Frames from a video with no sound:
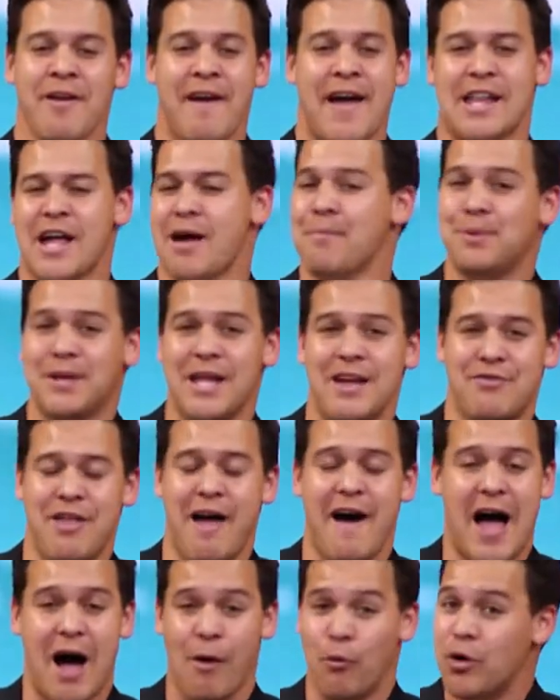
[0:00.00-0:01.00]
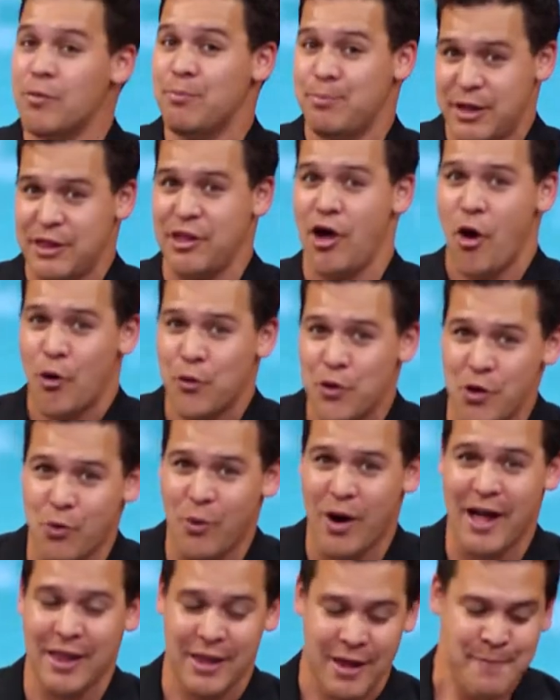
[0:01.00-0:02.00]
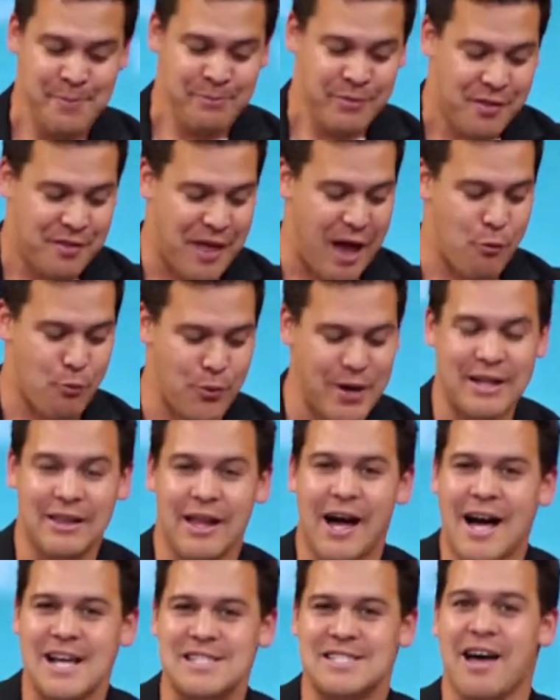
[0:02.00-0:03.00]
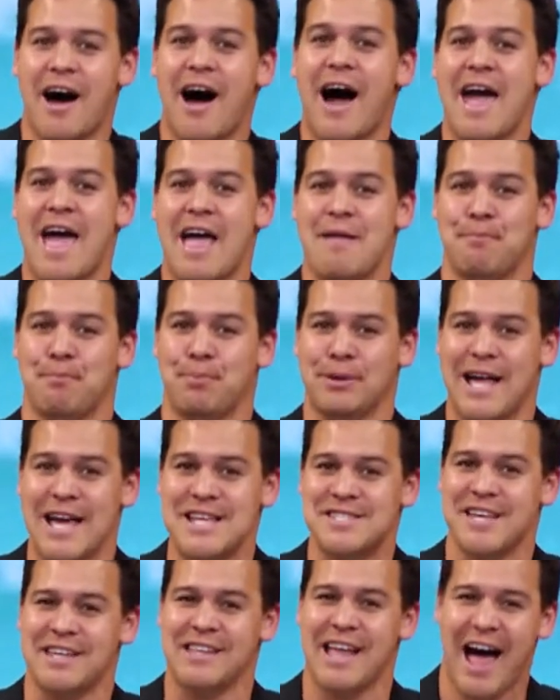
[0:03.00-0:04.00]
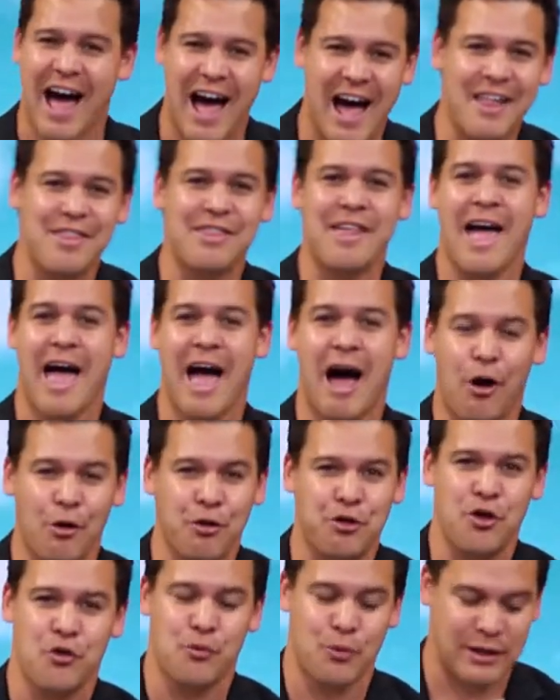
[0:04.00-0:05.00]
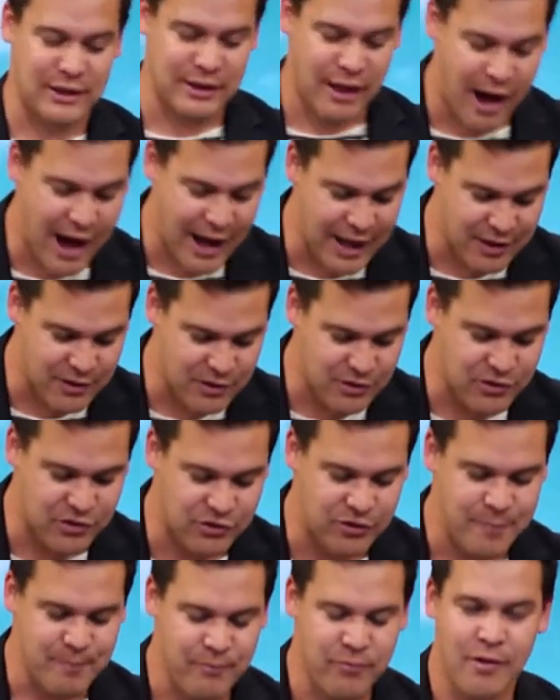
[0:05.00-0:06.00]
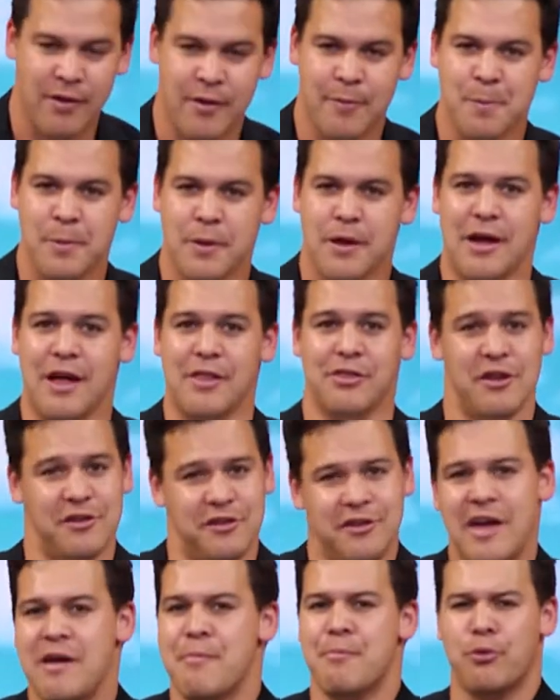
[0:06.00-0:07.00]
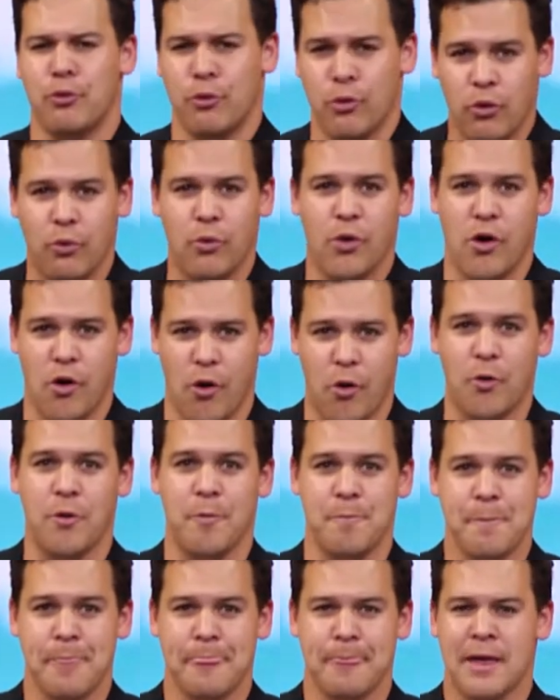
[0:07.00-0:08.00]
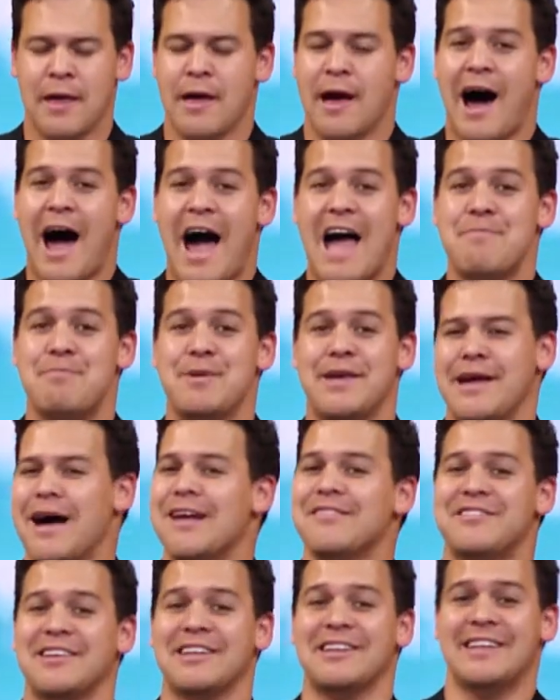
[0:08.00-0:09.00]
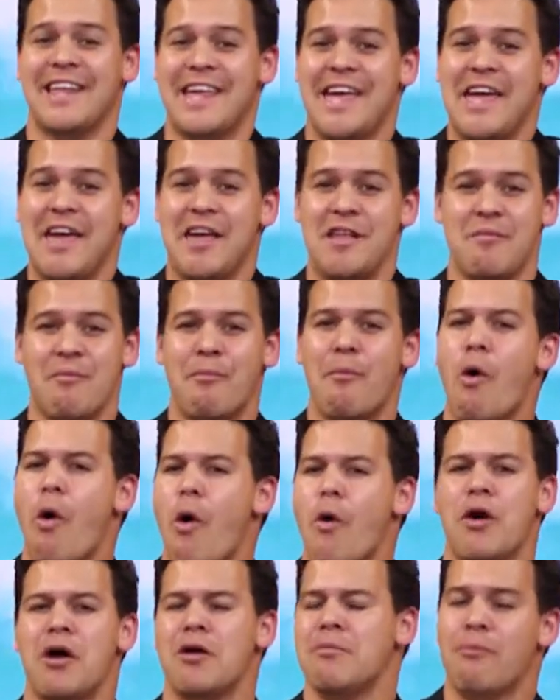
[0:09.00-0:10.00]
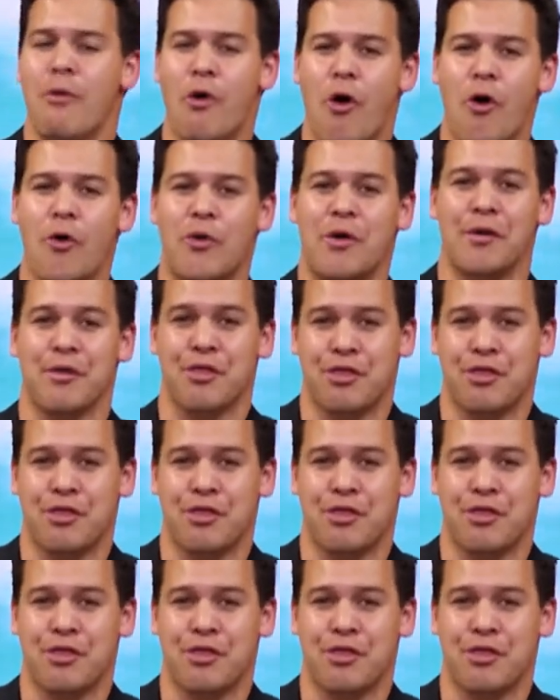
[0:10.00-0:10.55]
and I believe that I wouldn't be the only one that realized I had placed an unhealthy reliance in the temporal world. I had begun to lean more and more on